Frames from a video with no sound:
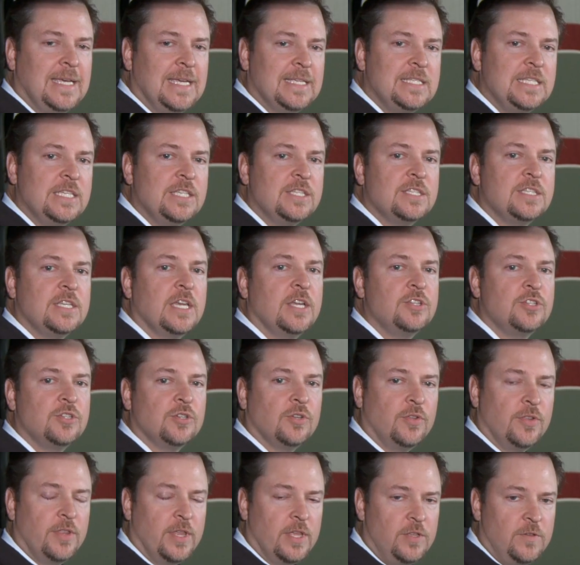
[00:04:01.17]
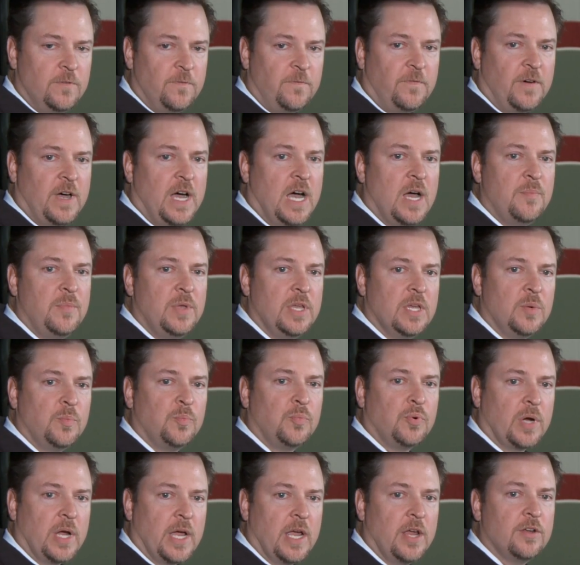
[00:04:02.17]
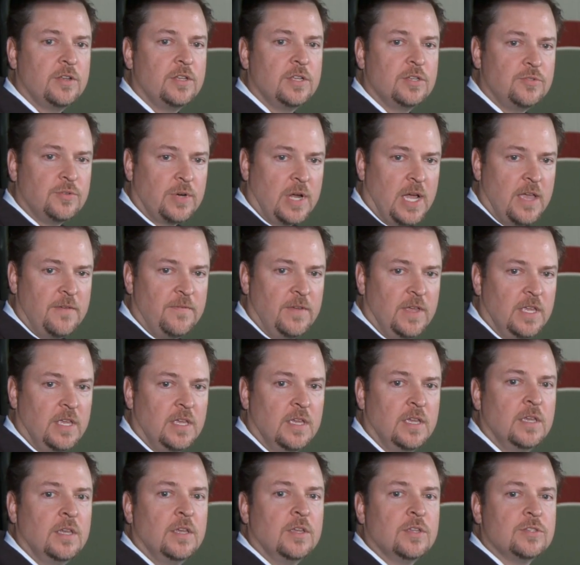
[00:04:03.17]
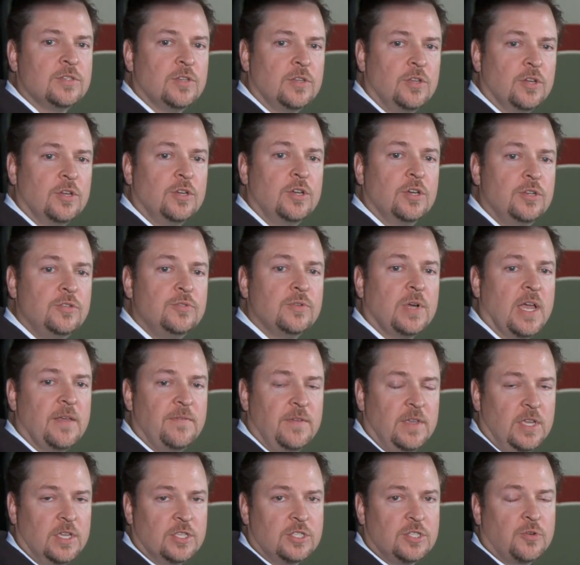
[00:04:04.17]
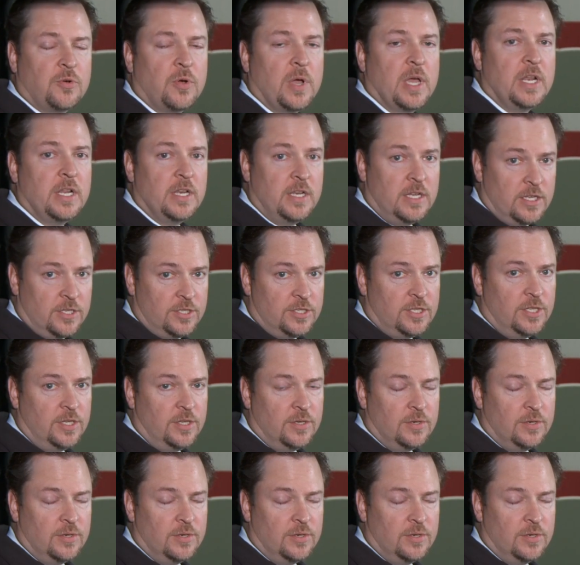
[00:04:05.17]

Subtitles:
It's essential that you fob in prior to driving so your good driving gets credited to